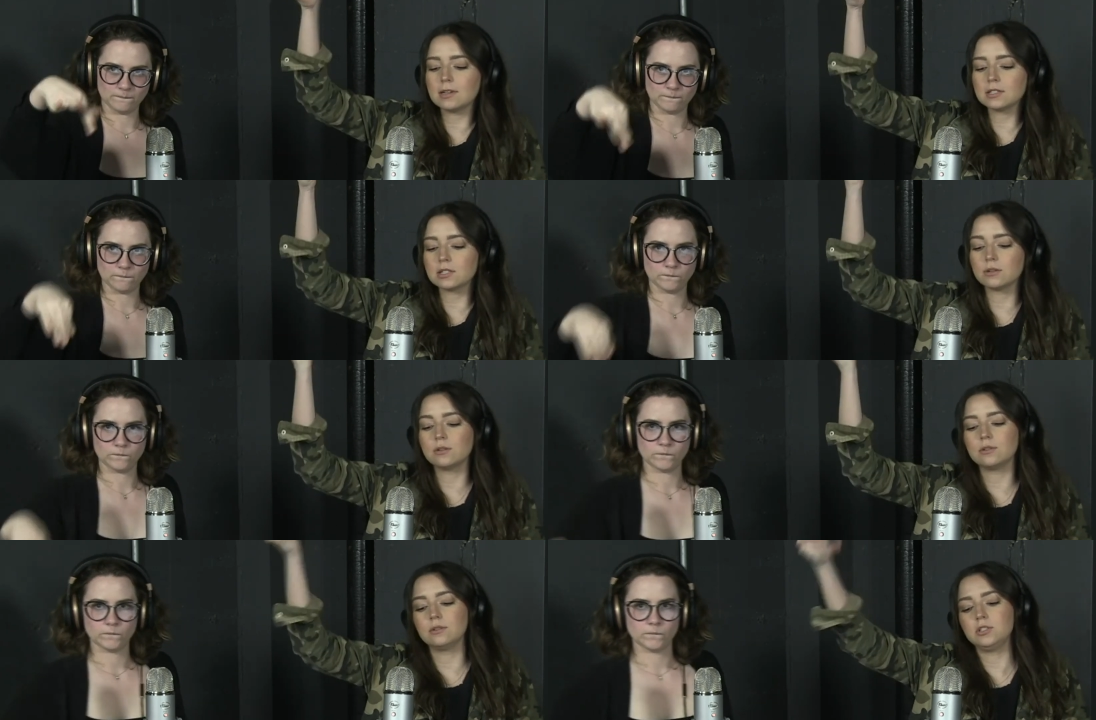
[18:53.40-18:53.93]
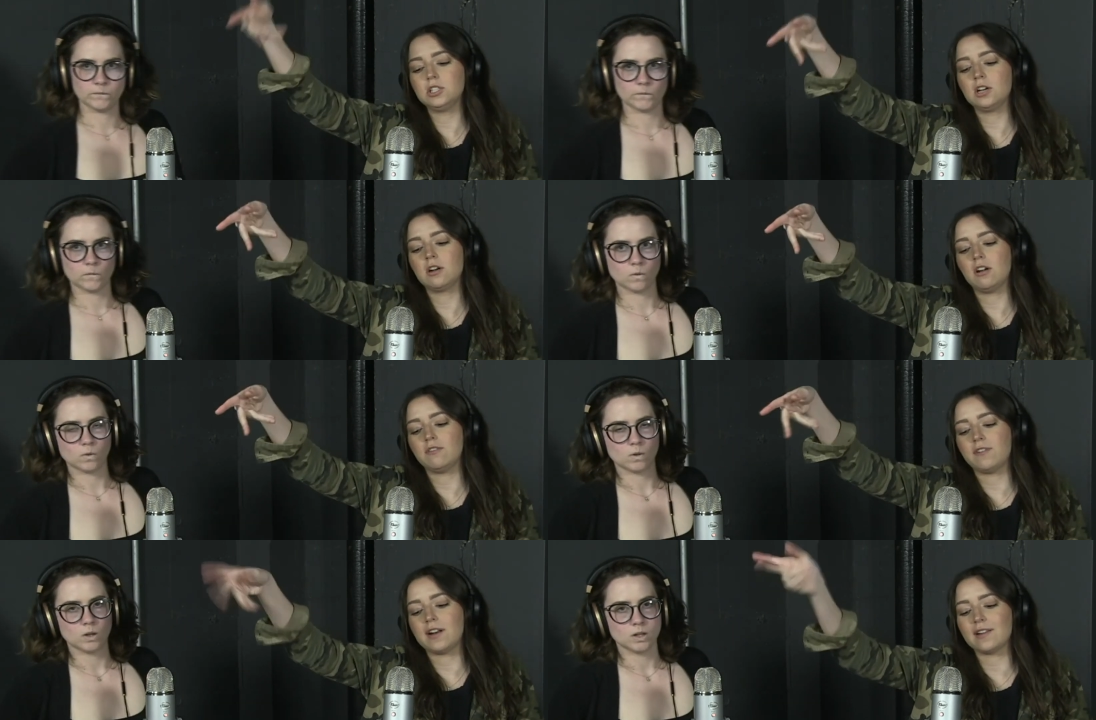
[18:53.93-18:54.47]
Speaker 1: Also, check out
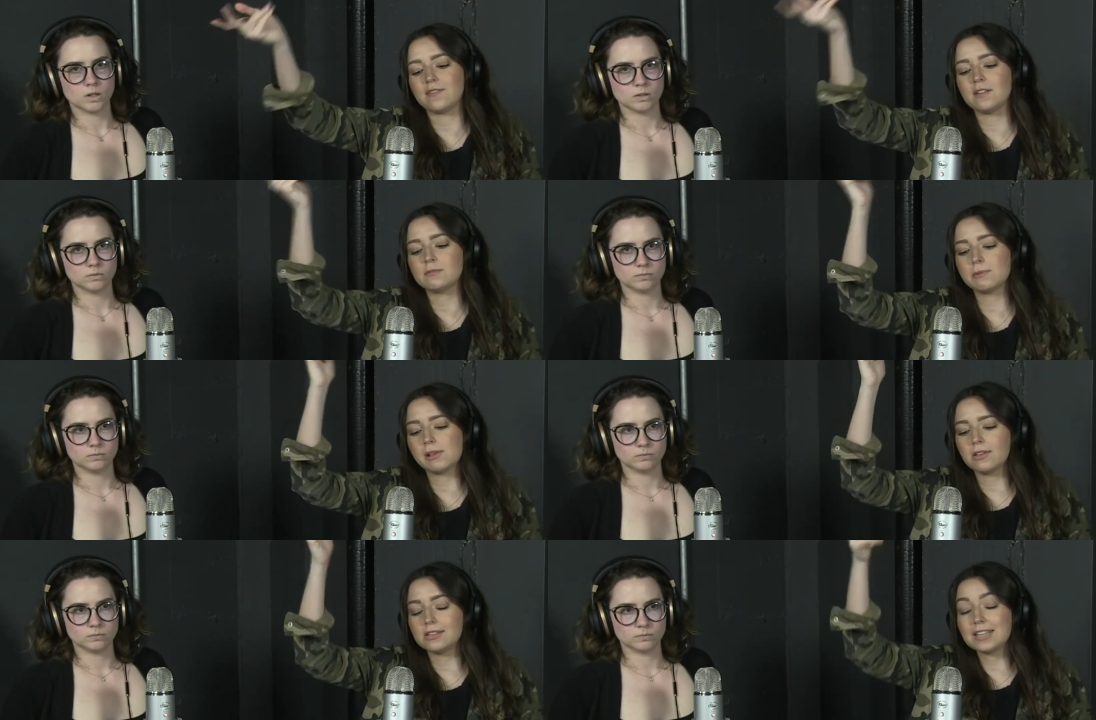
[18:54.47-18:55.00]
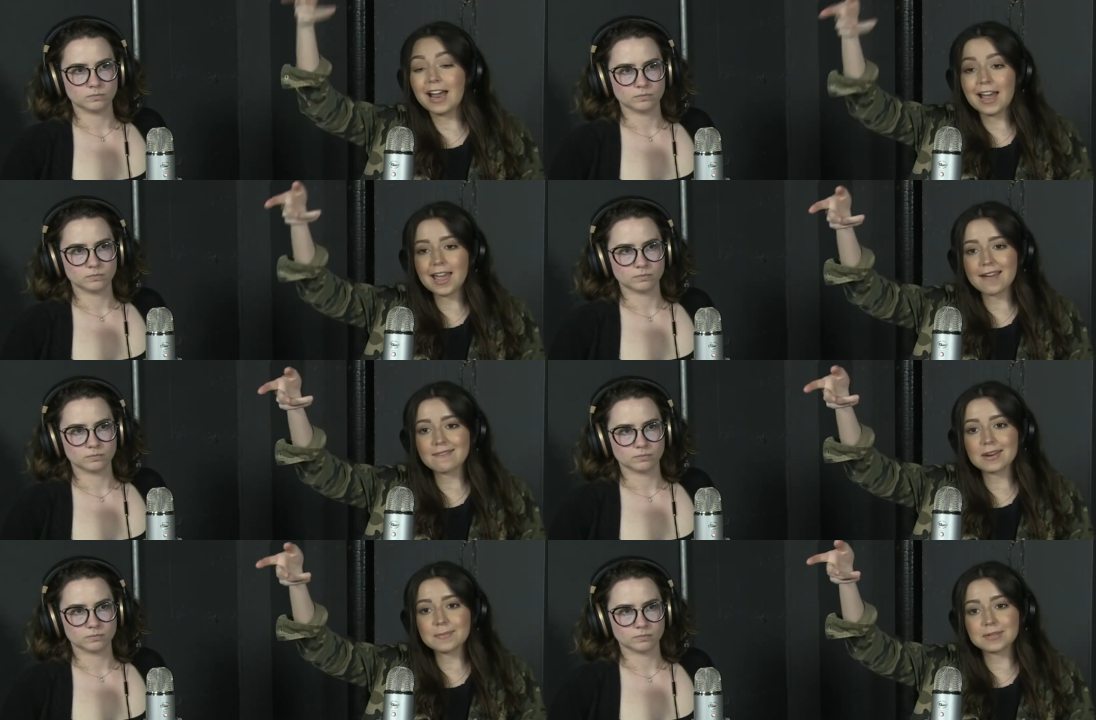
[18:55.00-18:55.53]
our Friday Faves playlist. I
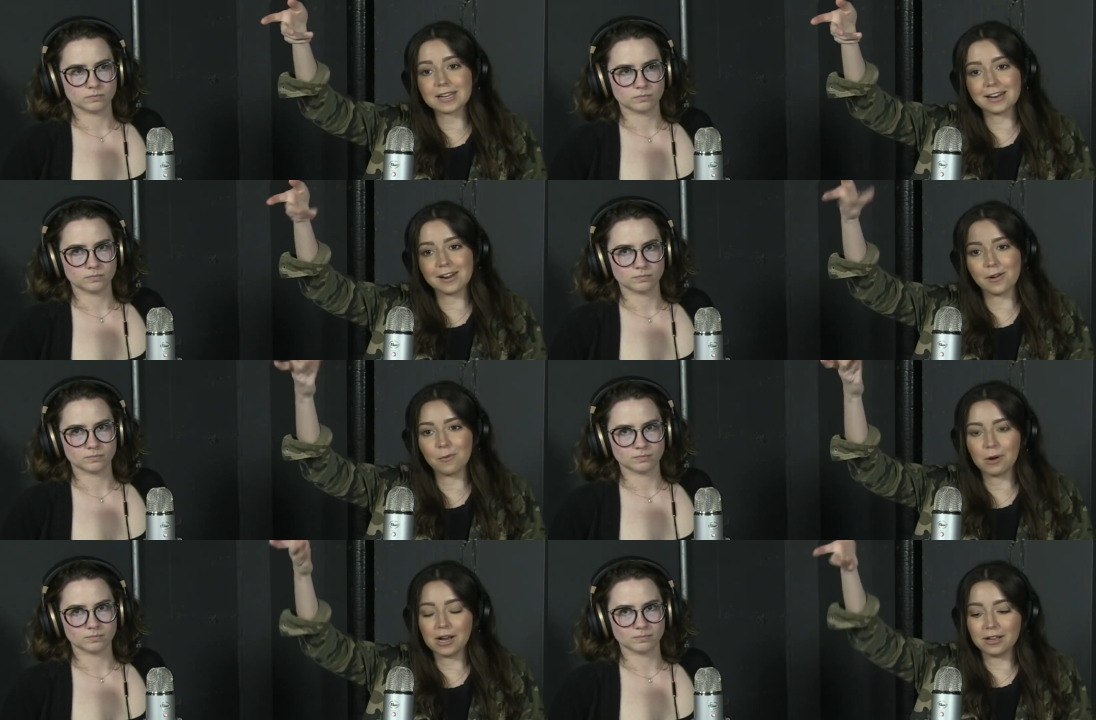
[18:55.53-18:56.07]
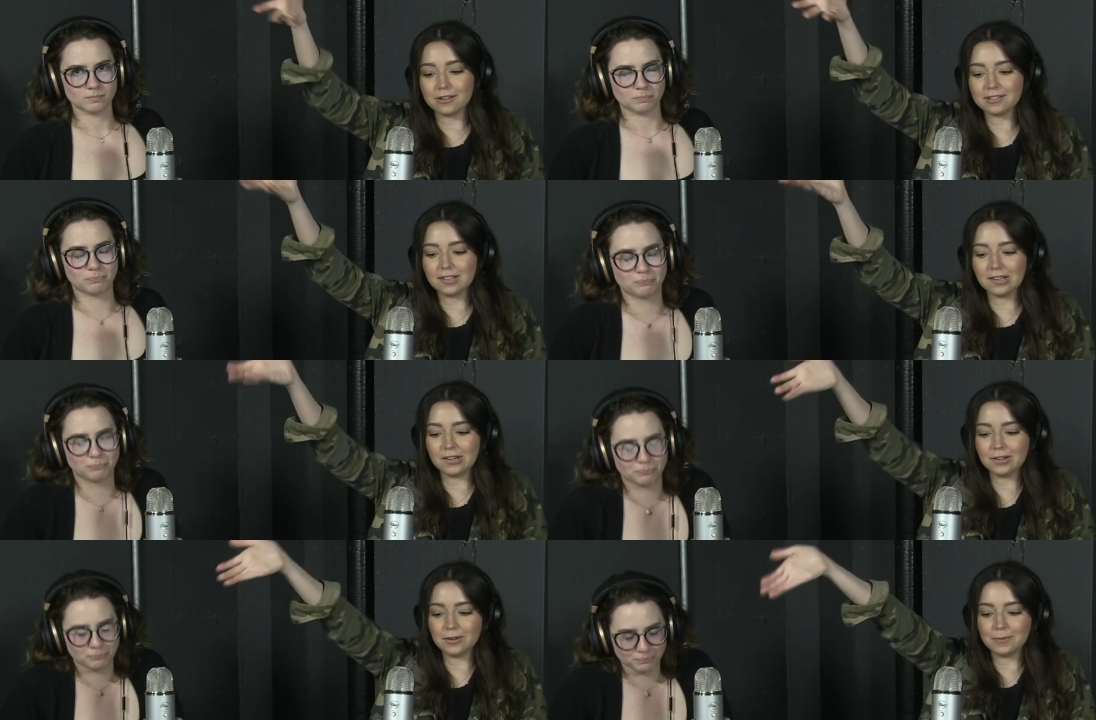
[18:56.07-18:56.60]
haven't updated in a while,
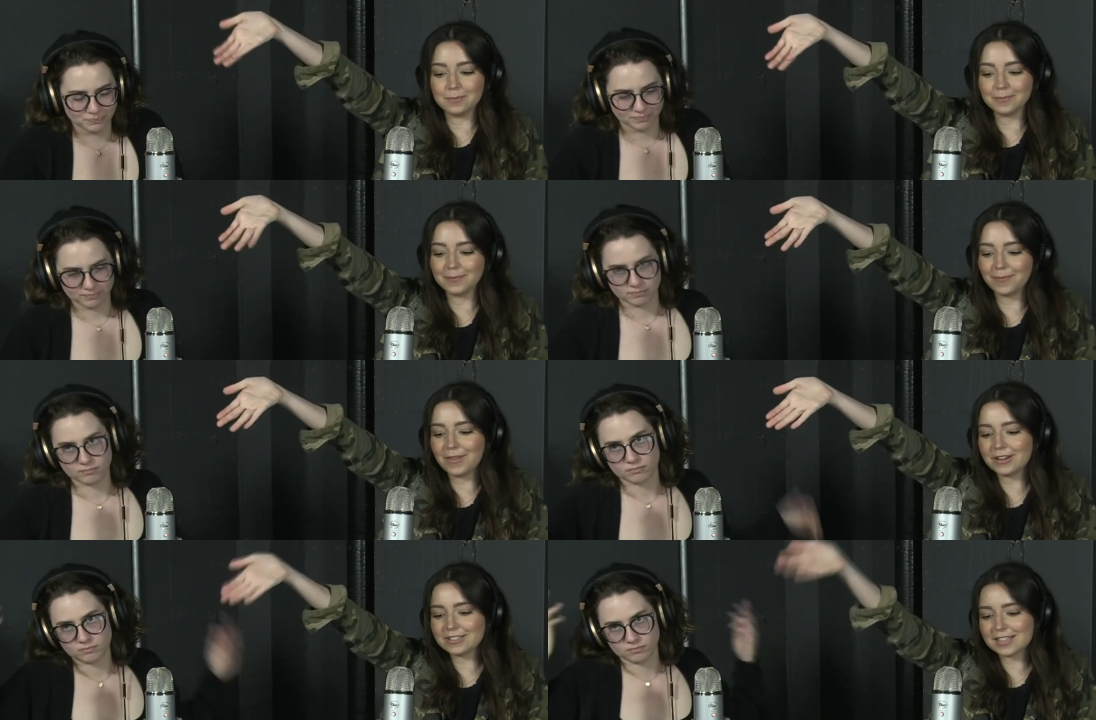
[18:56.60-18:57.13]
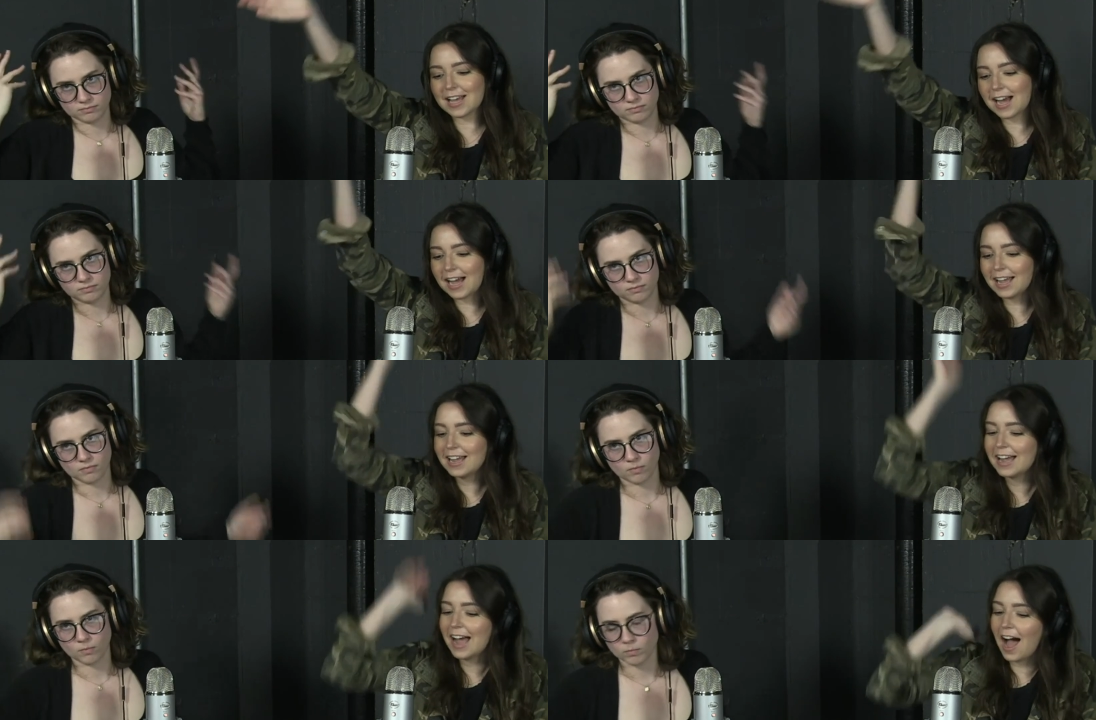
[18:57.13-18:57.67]
so there's
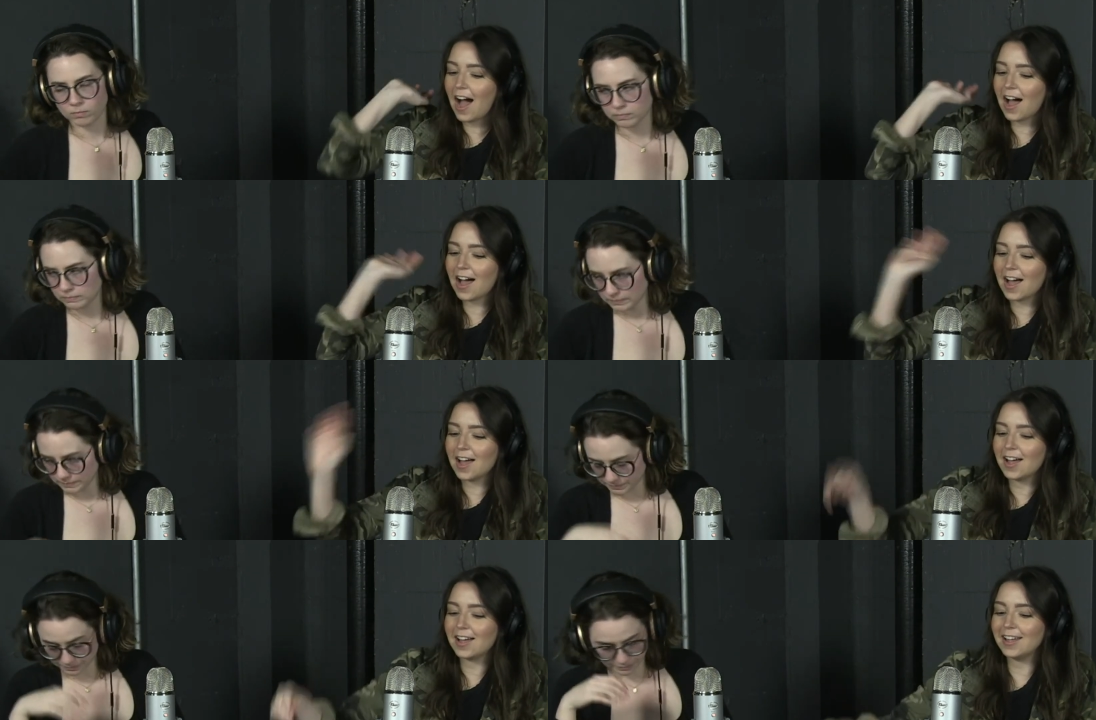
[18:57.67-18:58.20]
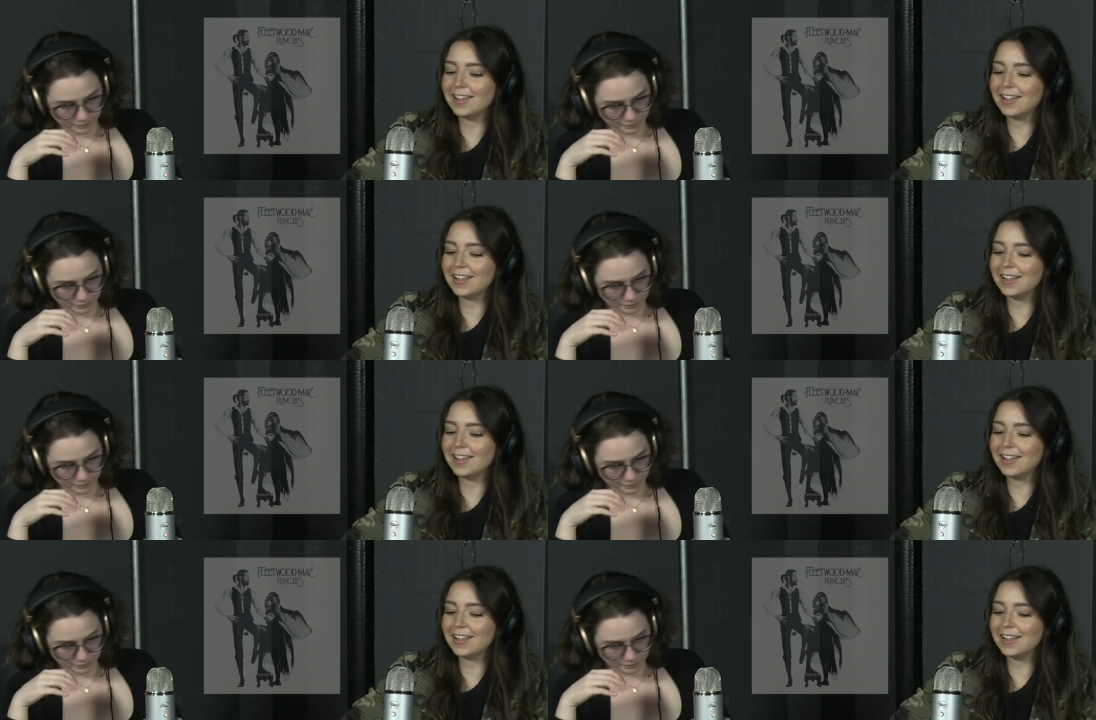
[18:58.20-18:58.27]
that. Uh,